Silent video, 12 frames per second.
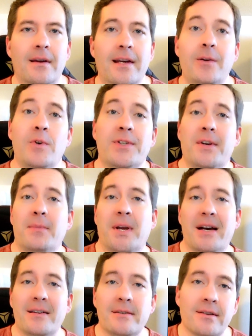Hey, what's up
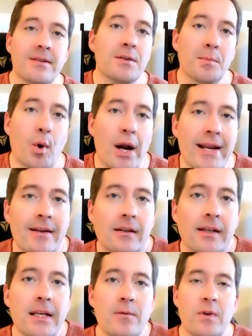guys? This is Brandon
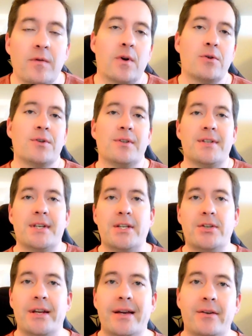Lee with
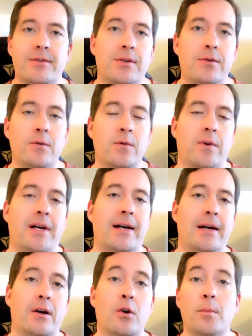Virtualization How To.
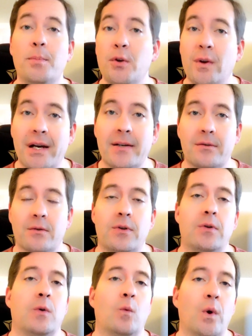I hope you guys are
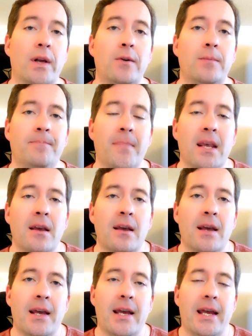doing well.
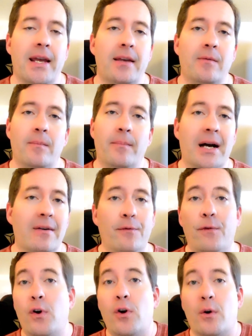And by
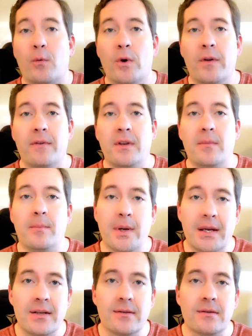far, one of the
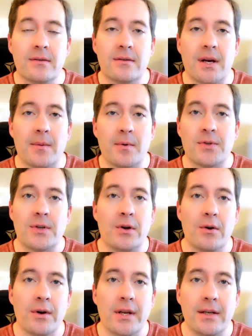biggest
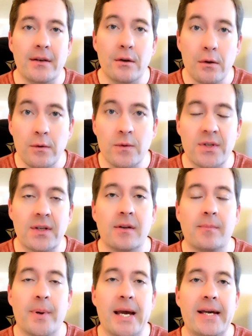cybersecurity news in
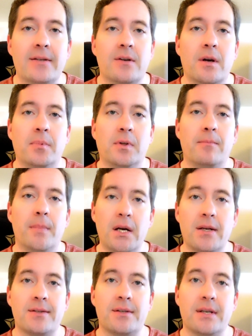the past couple of
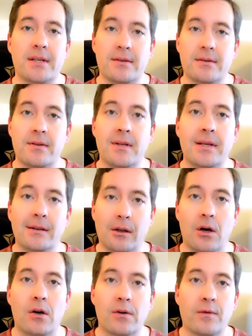months is the
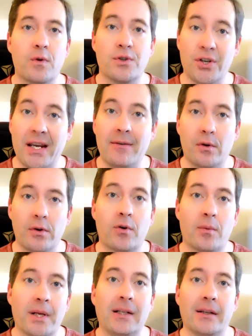Log4j
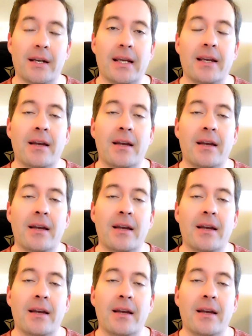vulnerability.